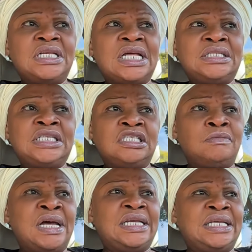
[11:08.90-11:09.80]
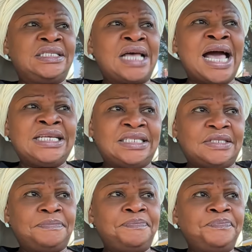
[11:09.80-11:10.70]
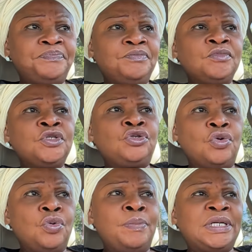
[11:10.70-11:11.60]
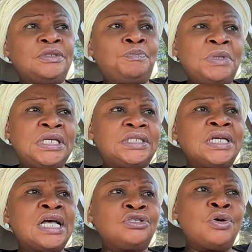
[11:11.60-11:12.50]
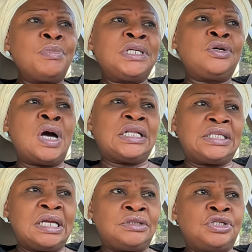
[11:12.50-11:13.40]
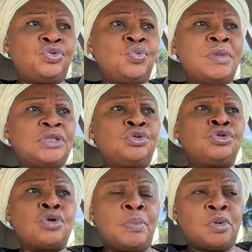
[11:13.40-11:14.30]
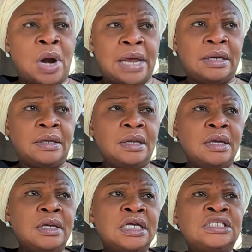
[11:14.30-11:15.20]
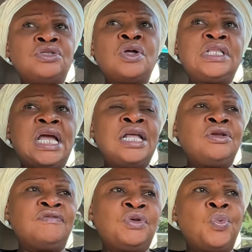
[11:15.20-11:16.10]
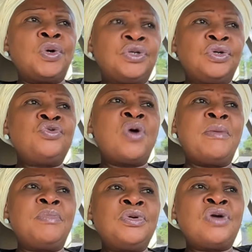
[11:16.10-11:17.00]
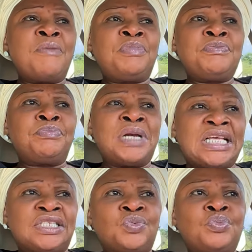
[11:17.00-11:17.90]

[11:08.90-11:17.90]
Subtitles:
that this man is hiding. So, but please, can somebody go and tell this woman to stop crying? It's not the end of the world. You have been blessed.